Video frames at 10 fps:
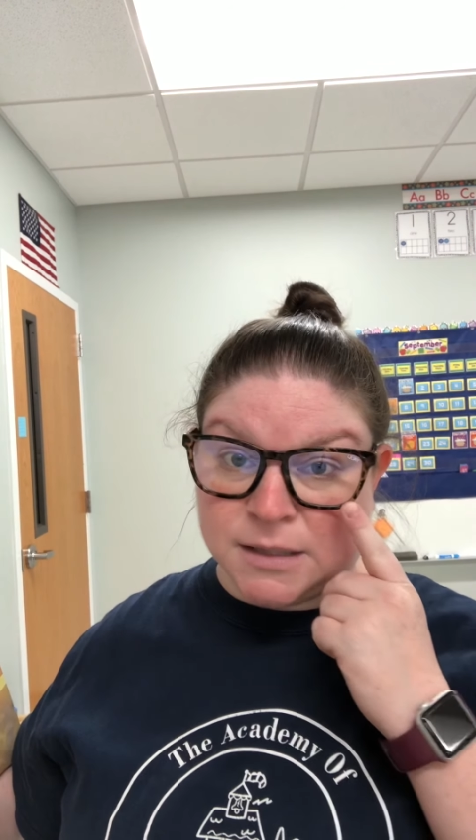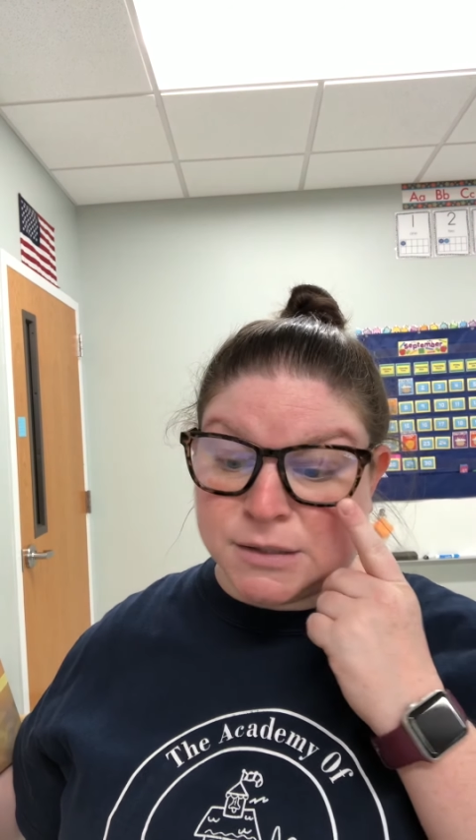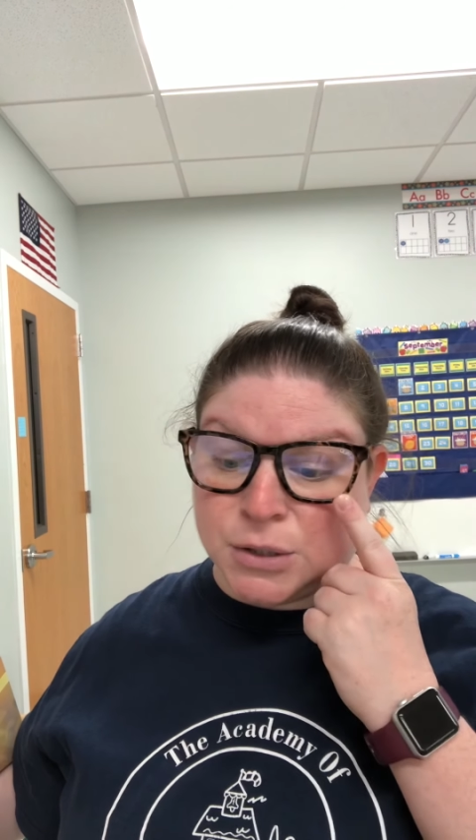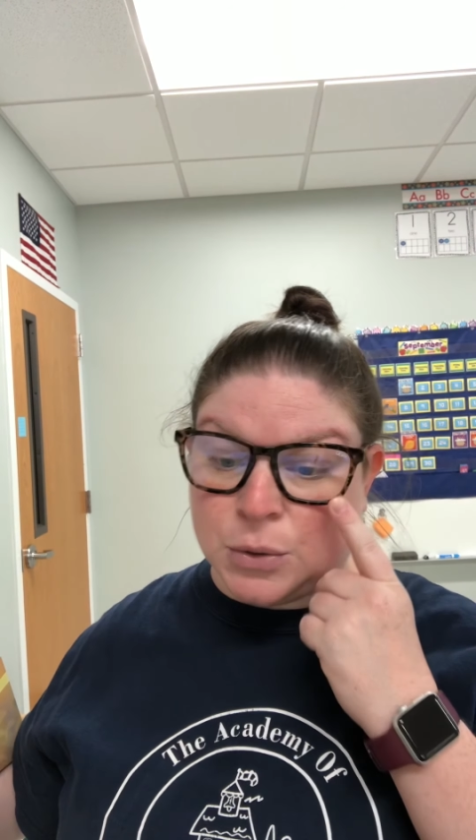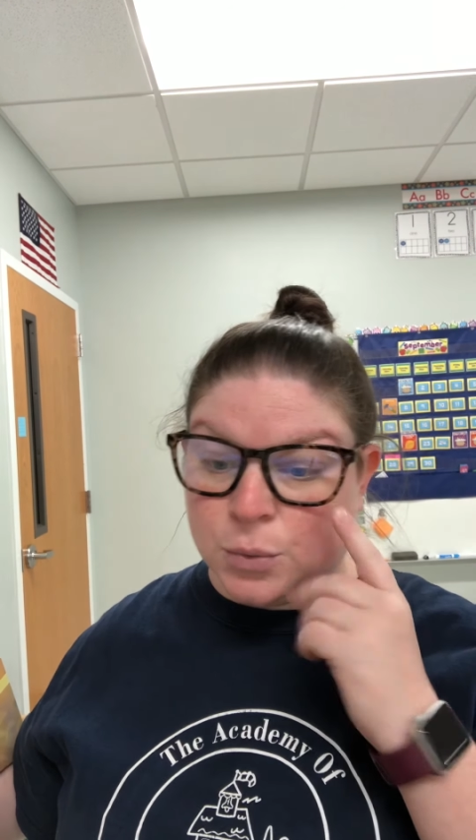
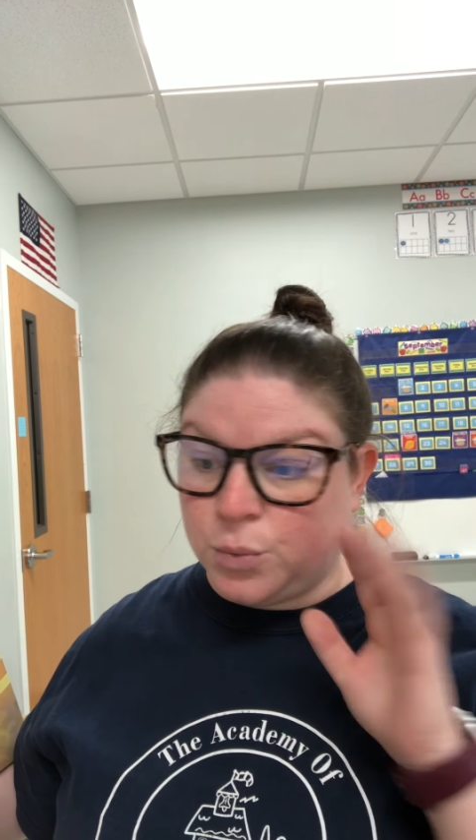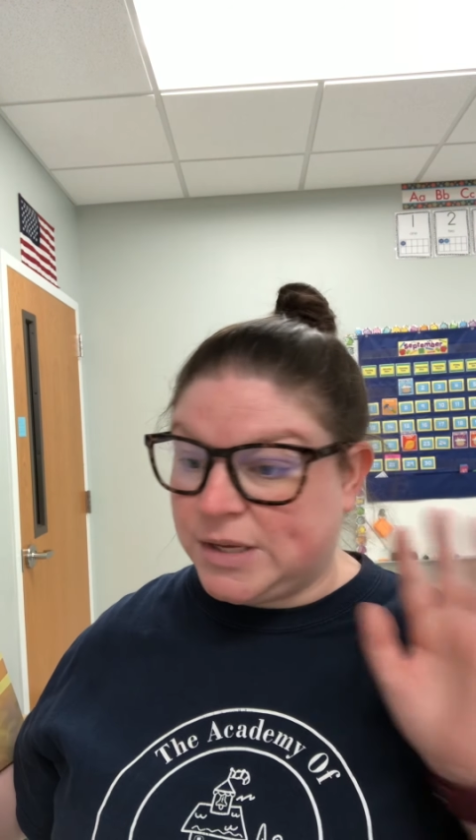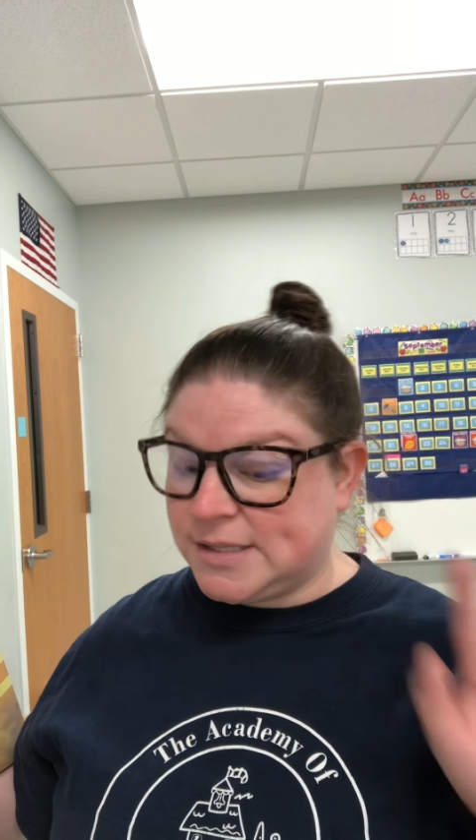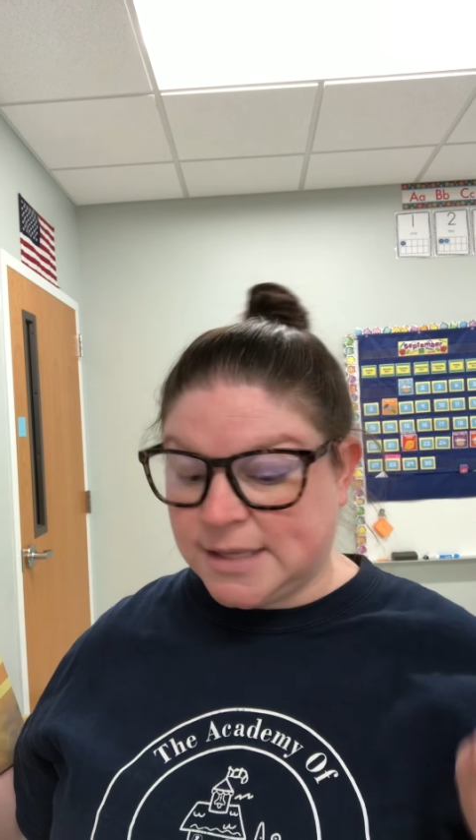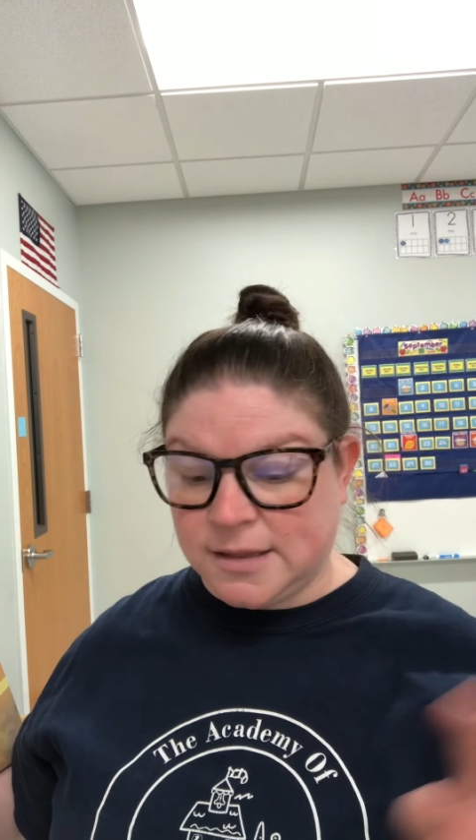So we
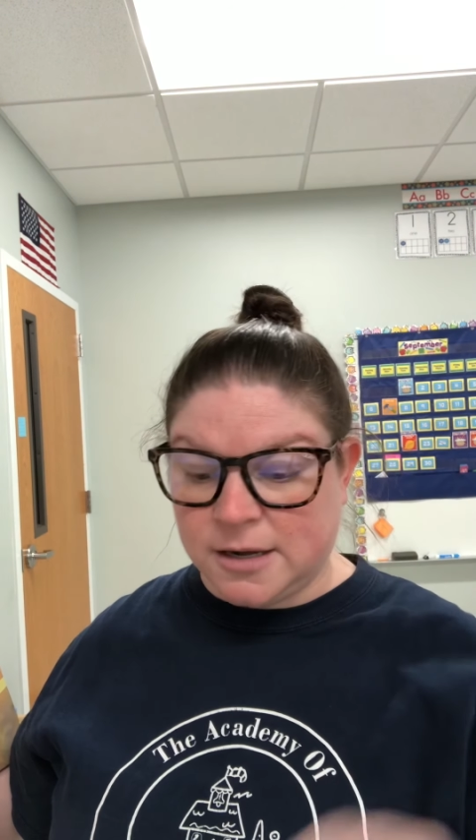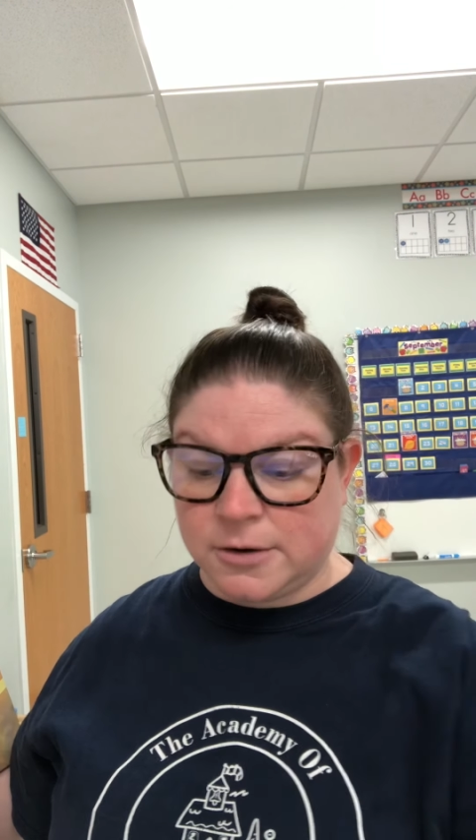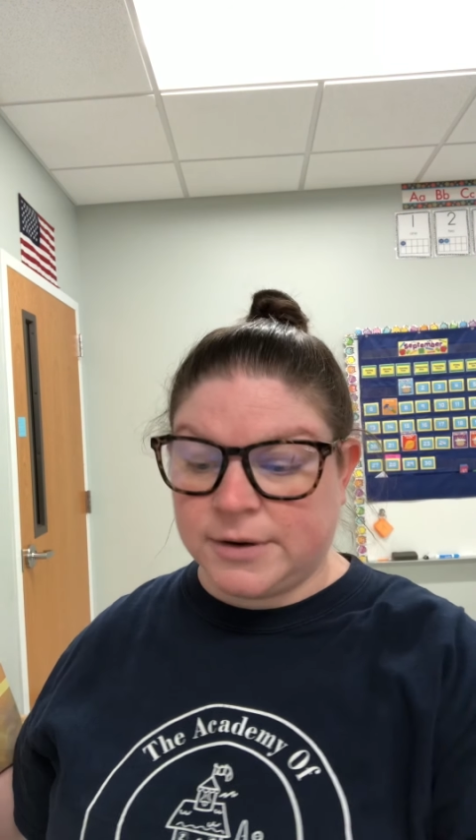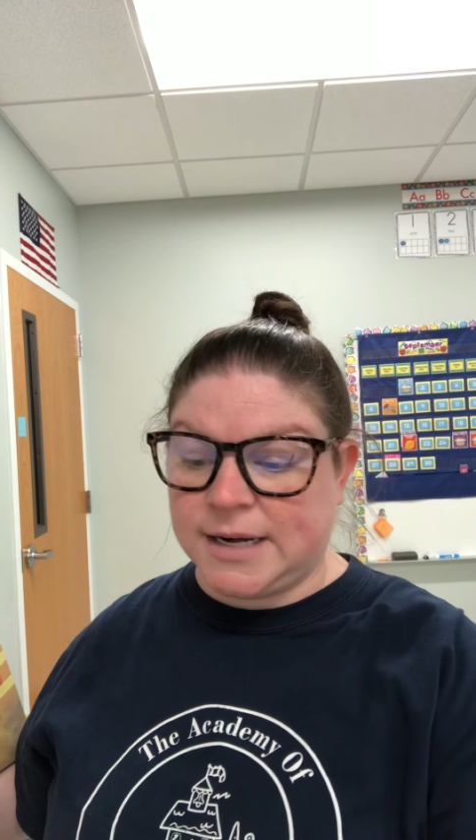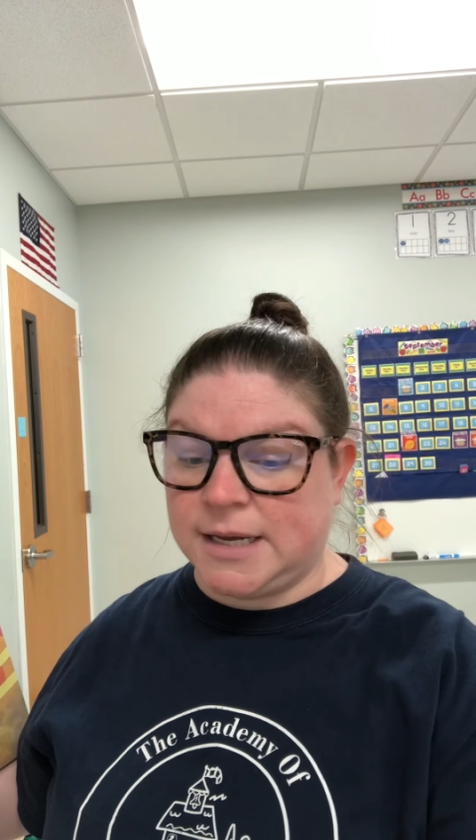said that
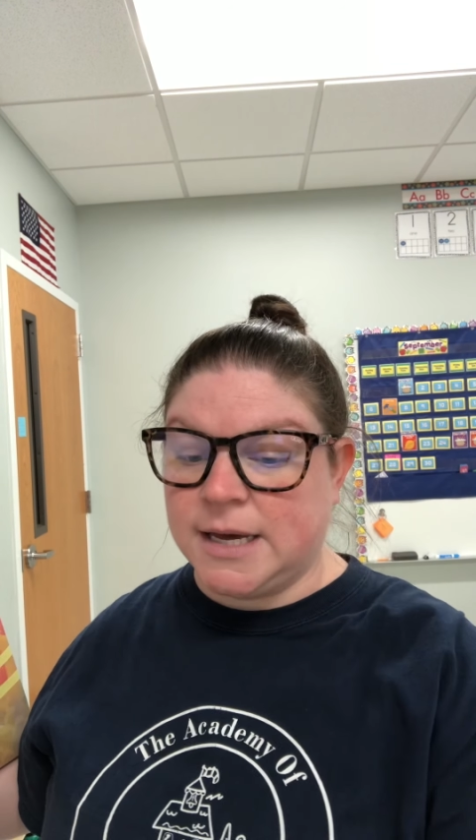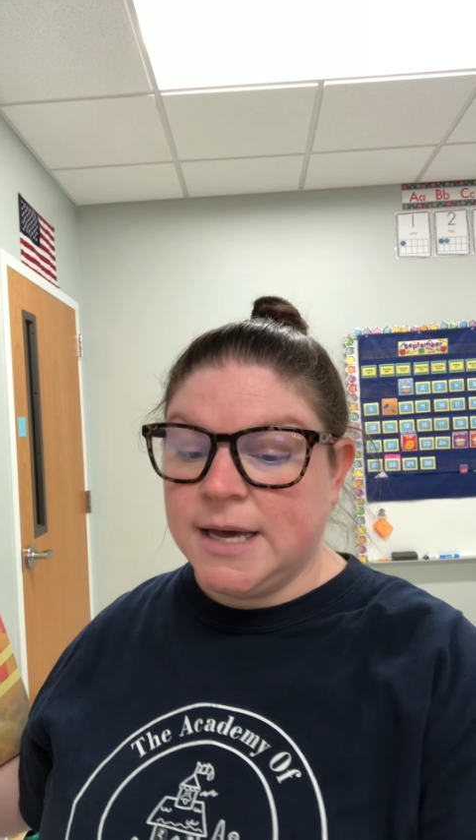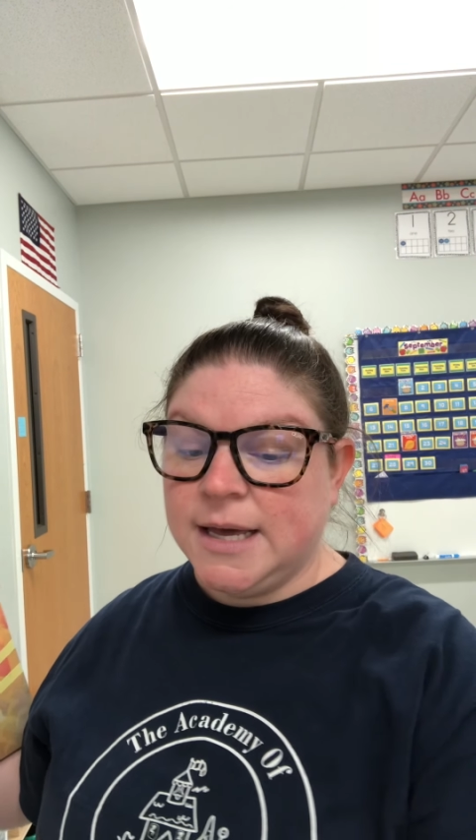already.